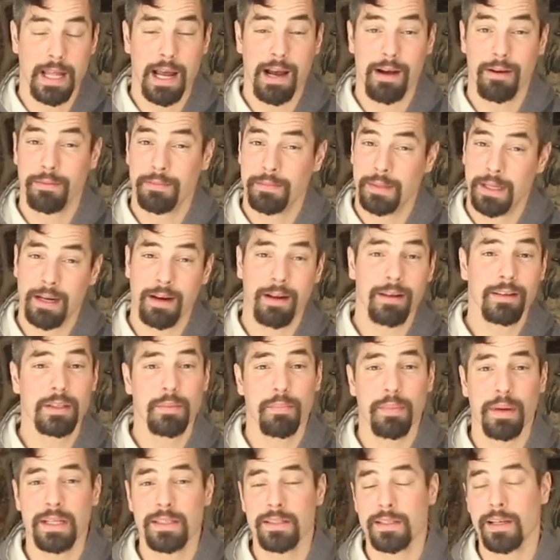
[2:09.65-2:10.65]
Now, it all
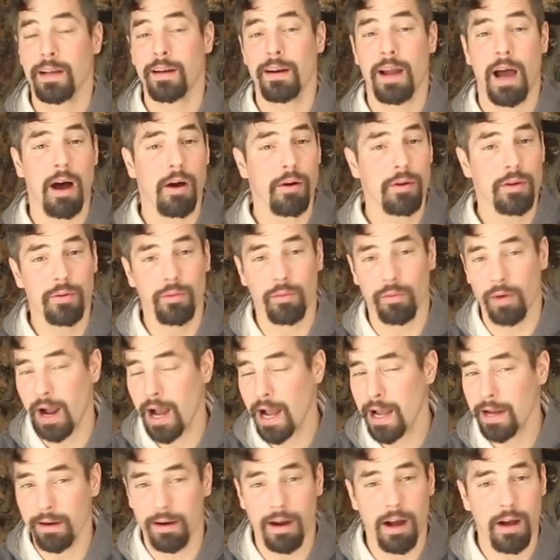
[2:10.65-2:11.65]
depends on how you
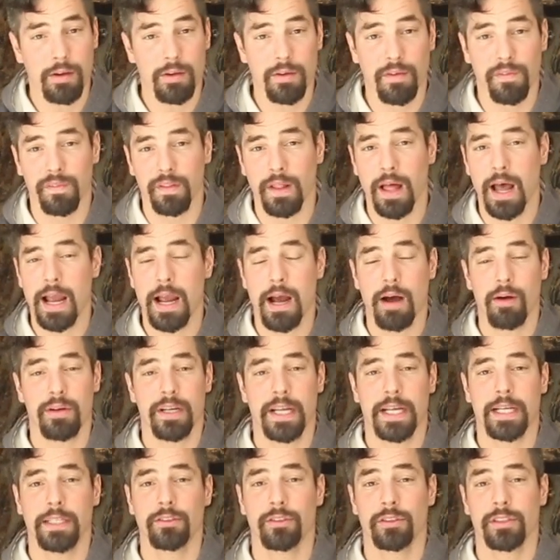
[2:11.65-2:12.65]
ride or how you fly, how
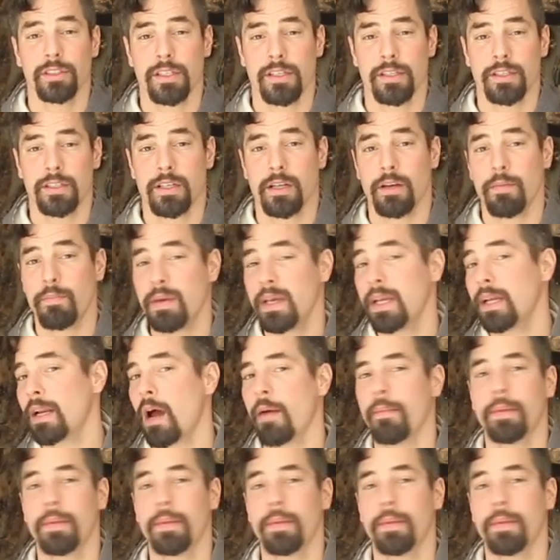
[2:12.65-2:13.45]
dangerous it's going to be, and